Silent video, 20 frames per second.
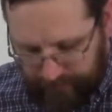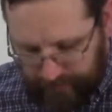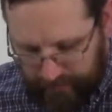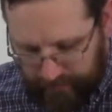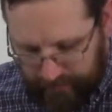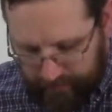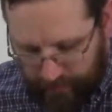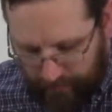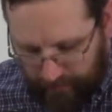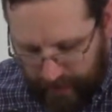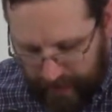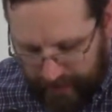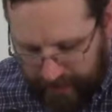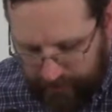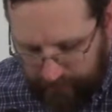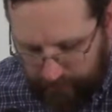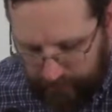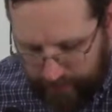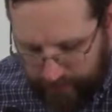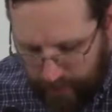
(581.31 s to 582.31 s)
so that I
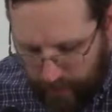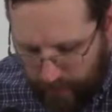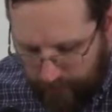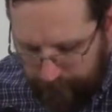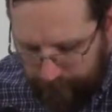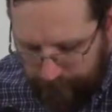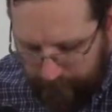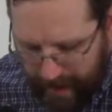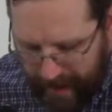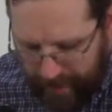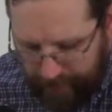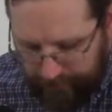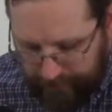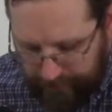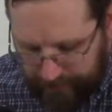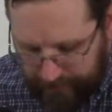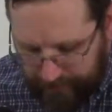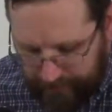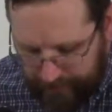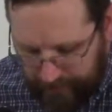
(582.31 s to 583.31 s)
can remove
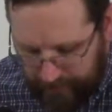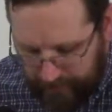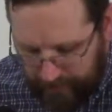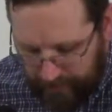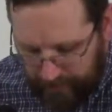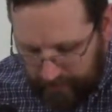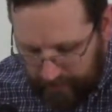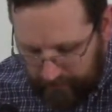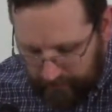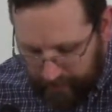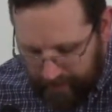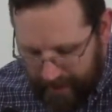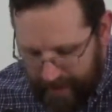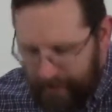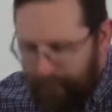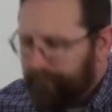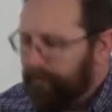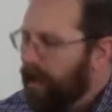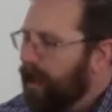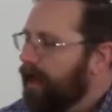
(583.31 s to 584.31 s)
mountains, but
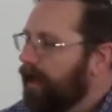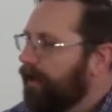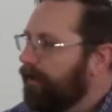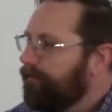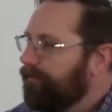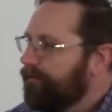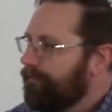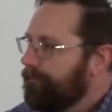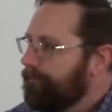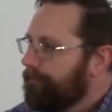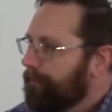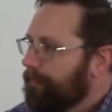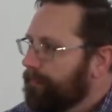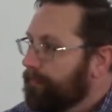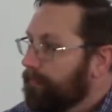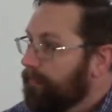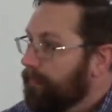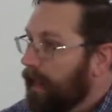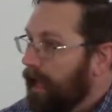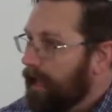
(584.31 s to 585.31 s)
have love,
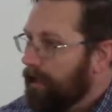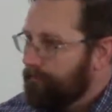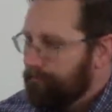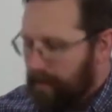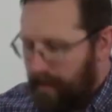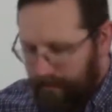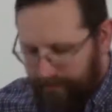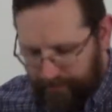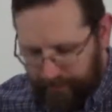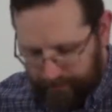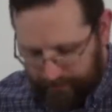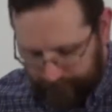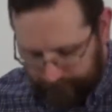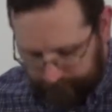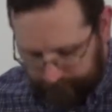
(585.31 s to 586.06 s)
I am nothing.